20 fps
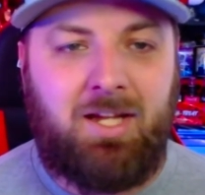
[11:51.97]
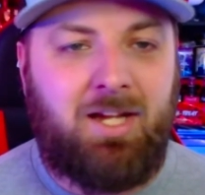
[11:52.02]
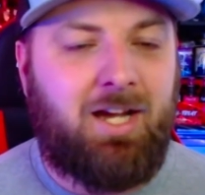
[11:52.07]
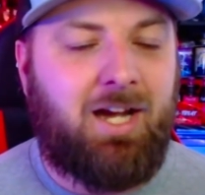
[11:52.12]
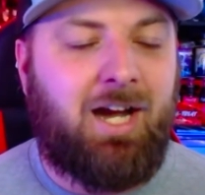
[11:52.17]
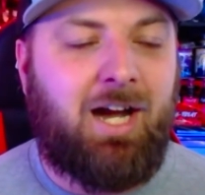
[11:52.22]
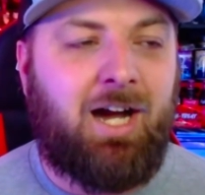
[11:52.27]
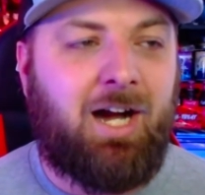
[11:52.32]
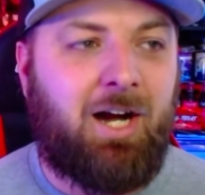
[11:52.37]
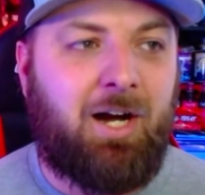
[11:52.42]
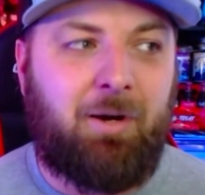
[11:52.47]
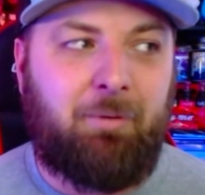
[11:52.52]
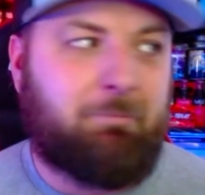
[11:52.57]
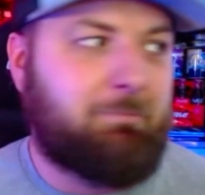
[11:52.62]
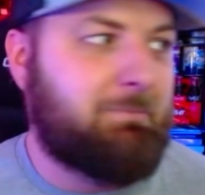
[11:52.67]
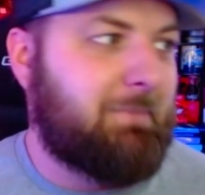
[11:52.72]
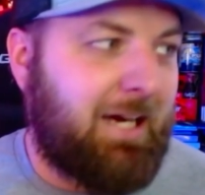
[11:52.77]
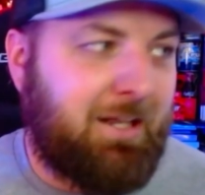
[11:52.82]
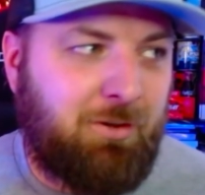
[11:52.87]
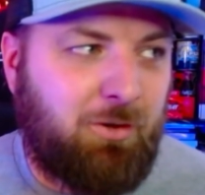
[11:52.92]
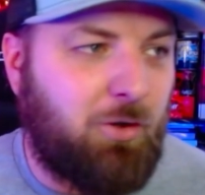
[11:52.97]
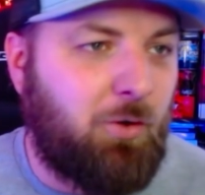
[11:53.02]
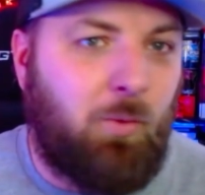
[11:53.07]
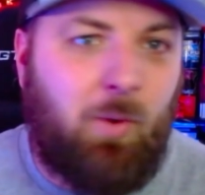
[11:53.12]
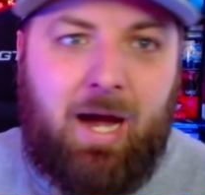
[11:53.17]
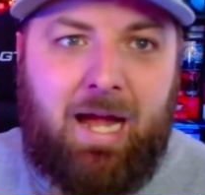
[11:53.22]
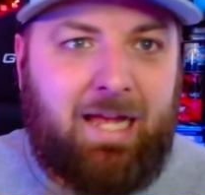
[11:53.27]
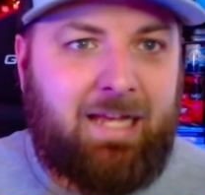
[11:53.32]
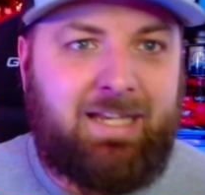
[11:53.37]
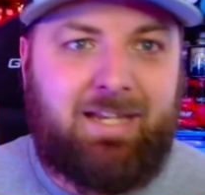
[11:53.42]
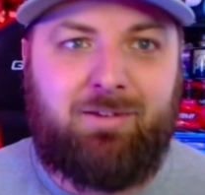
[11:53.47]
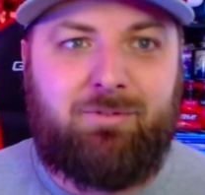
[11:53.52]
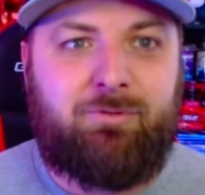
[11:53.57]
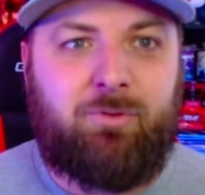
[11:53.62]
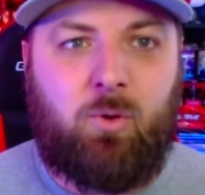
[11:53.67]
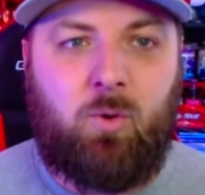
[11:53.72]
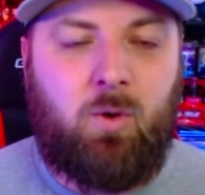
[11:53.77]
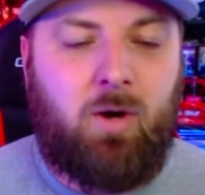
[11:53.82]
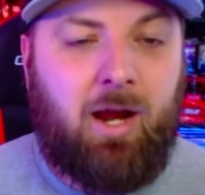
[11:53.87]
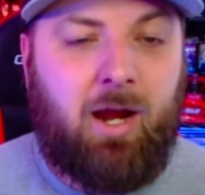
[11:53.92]
I don't know why I need
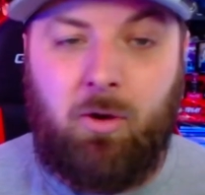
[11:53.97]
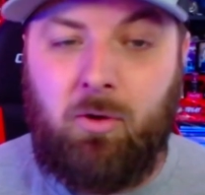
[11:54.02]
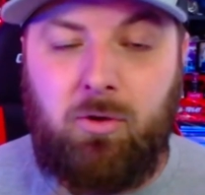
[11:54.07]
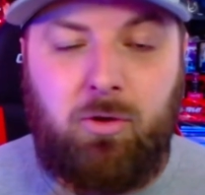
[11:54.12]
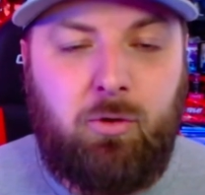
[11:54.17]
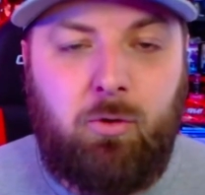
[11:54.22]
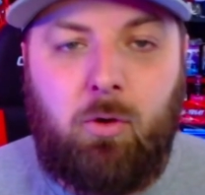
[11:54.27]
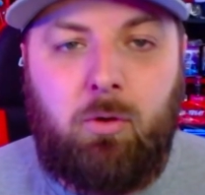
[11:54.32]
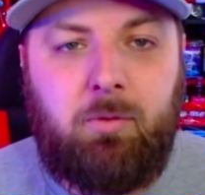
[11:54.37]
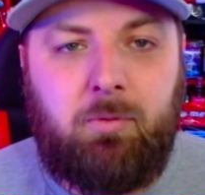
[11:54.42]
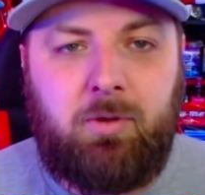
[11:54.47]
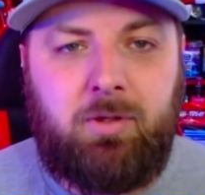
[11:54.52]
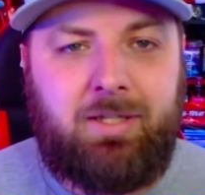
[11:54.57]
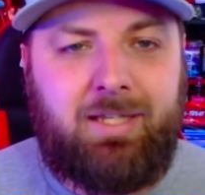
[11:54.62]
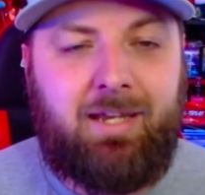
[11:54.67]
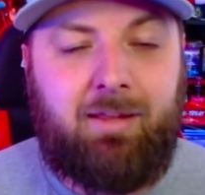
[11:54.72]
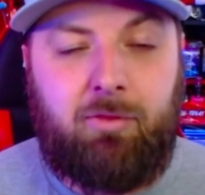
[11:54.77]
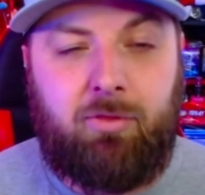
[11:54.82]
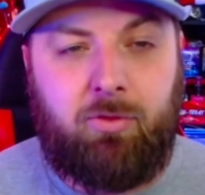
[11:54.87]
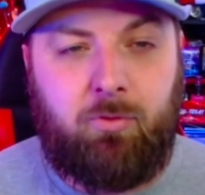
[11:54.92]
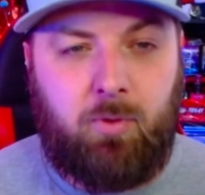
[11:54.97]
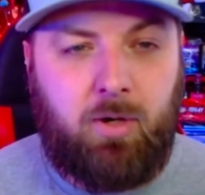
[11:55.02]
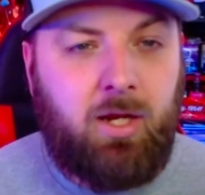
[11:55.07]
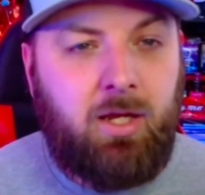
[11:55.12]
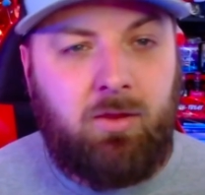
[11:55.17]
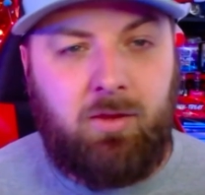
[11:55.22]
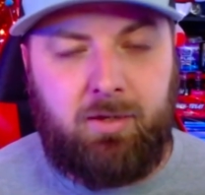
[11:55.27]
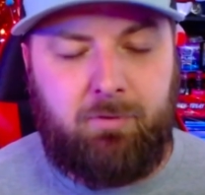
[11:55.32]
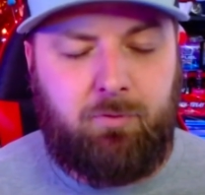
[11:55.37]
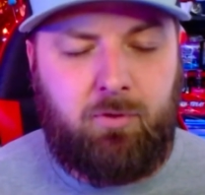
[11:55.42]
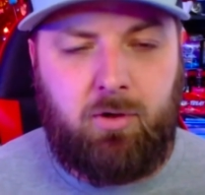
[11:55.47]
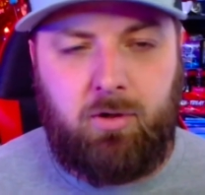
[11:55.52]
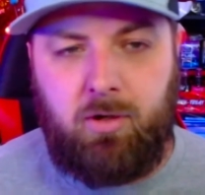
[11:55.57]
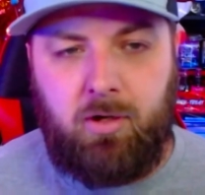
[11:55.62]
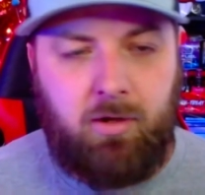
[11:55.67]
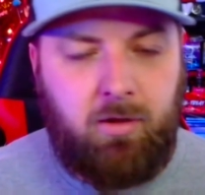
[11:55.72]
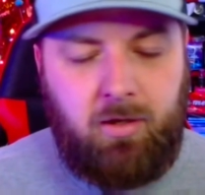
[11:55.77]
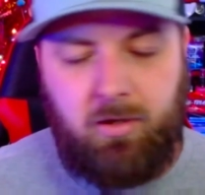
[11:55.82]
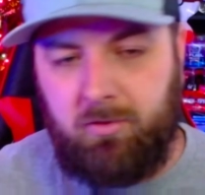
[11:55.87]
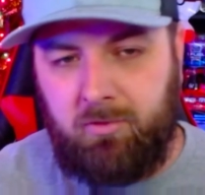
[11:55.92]
4. You only really need 3, like for
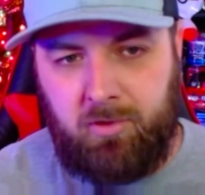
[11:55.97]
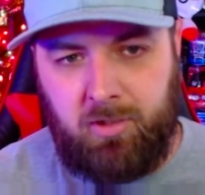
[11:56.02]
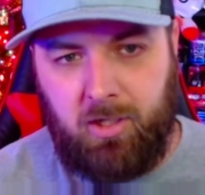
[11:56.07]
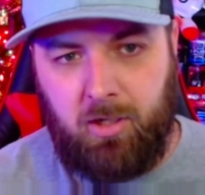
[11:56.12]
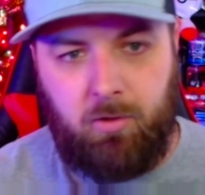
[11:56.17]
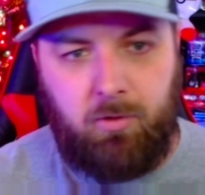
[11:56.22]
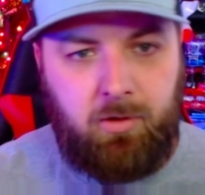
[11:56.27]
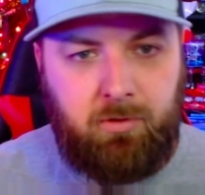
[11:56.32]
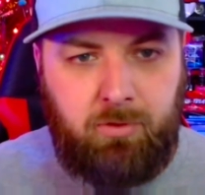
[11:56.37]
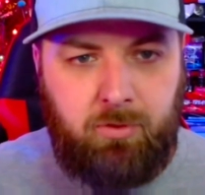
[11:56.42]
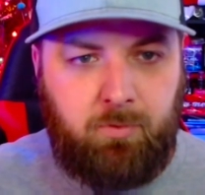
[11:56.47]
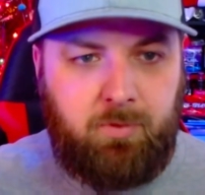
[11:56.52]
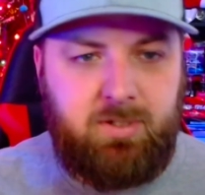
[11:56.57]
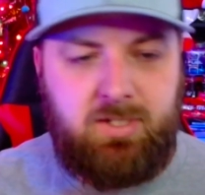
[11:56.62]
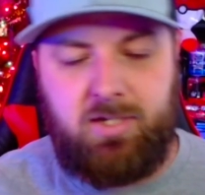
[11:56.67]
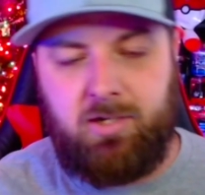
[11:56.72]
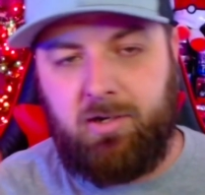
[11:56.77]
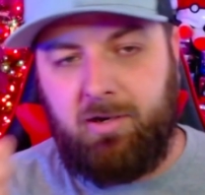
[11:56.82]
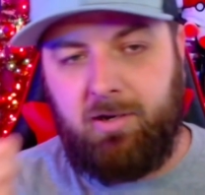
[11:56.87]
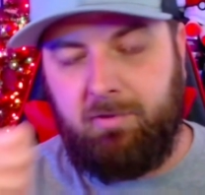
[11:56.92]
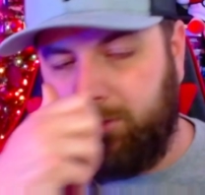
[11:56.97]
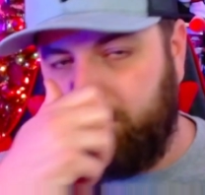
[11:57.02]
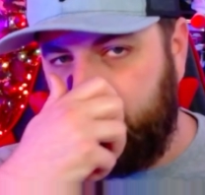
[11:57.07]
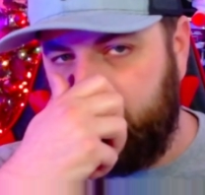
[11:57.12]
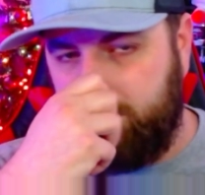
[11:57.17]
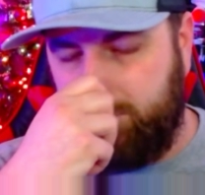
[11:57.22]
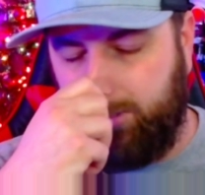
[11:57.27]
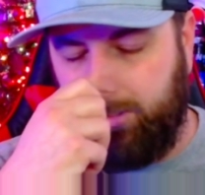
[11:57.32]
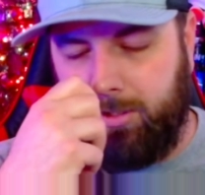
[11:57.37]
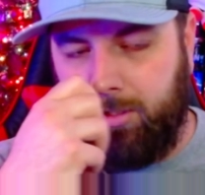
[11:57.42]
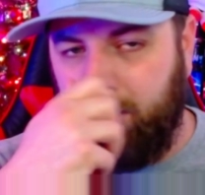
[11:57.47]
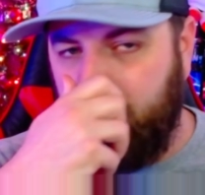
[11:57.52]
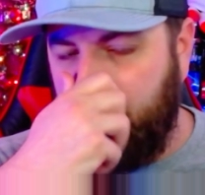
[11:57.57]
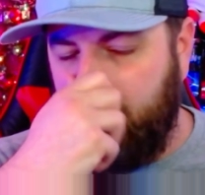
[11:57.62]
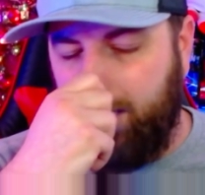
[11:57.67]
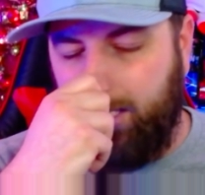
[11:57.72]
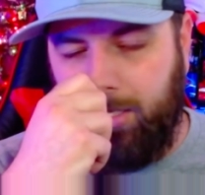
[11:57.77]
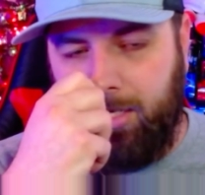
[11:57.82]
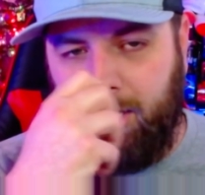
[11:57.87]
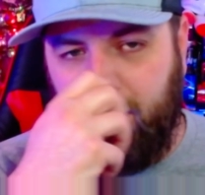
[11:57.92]
a, you know, a 3-tier evolution,
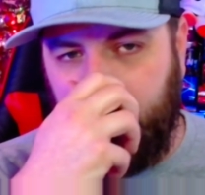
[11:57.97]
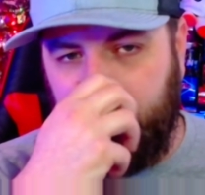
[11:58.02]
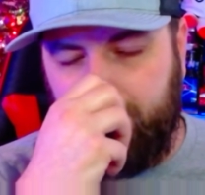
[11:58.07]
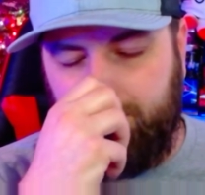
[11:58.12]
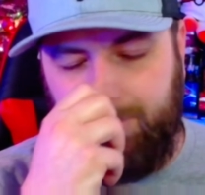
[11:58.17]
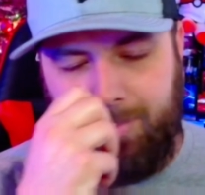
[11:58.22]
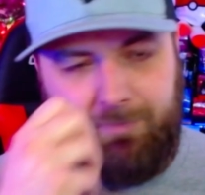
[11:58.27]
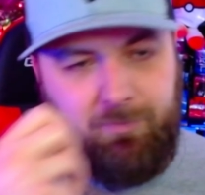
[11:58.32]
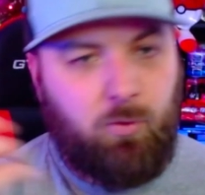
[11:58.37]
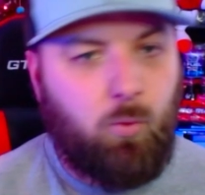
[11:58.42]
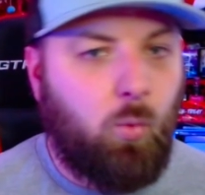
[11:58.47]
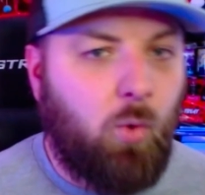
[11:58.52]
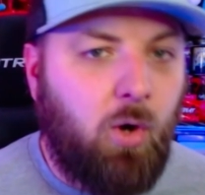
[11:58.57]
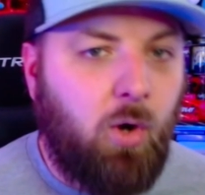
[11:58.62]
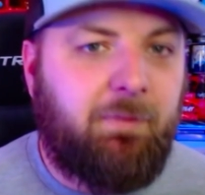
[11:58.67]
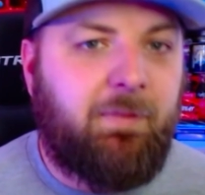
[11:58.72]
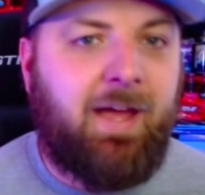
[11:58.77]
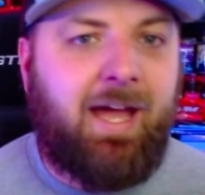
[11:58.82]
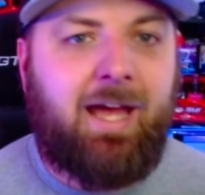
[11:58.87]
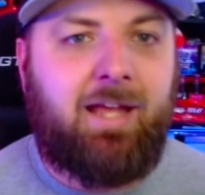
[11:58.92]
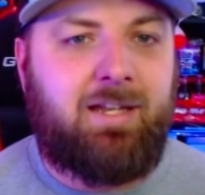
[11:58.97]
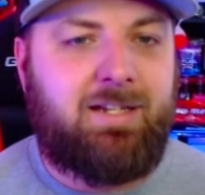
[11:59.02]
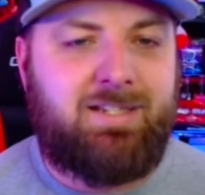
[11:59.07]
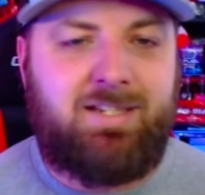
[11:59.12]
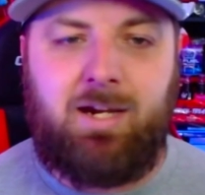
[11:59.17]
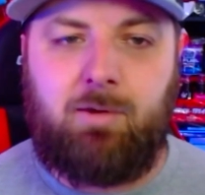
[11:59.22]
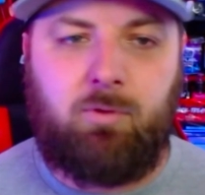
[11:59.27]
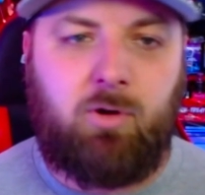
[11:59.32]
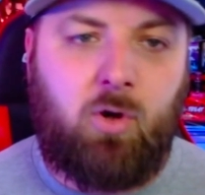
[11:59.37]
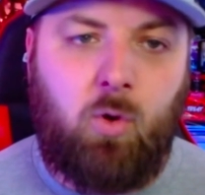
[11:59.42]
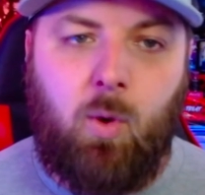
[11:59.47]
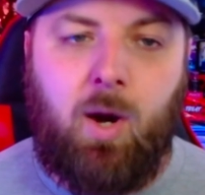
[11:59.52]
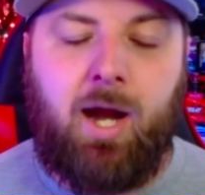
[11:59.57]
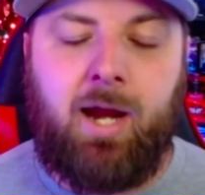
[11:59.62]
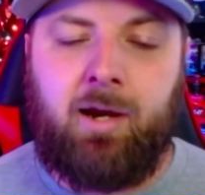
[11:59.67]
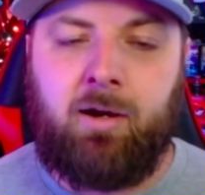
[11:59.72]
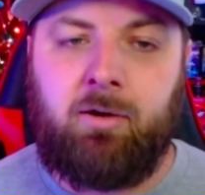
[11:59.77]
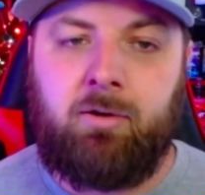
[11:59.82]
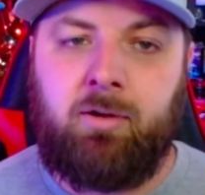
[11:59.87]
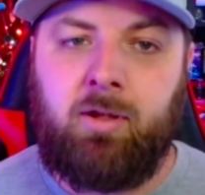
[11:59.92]
if you want that. It's not
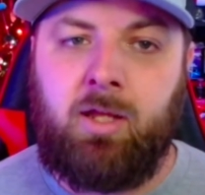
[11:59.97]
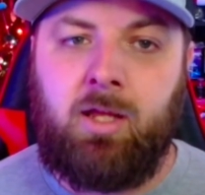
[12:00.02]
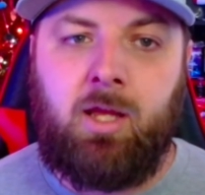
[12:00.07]
required.